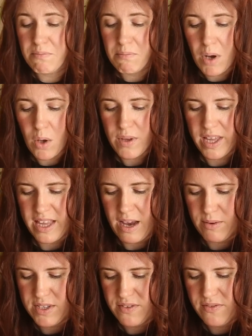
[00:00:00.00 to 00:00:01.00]
moly,
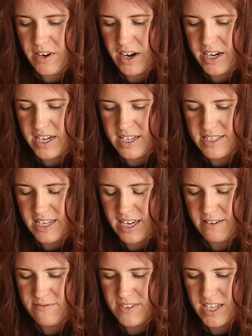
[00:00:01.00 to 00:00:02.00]
that was very
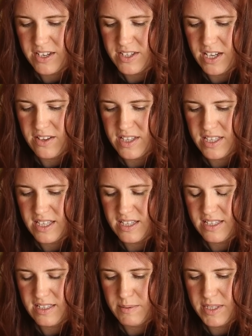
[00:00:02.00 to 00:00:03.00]
dusty. Can you tell that
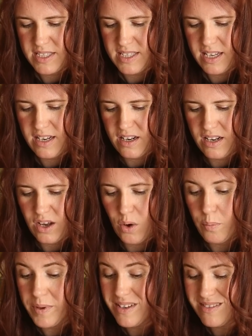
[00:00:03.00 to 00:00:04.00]
this has been sitting
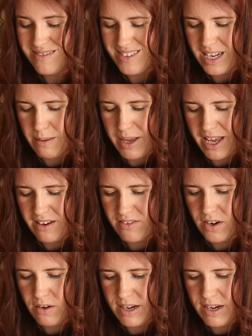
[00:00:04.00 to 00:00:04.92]
open in the bag for a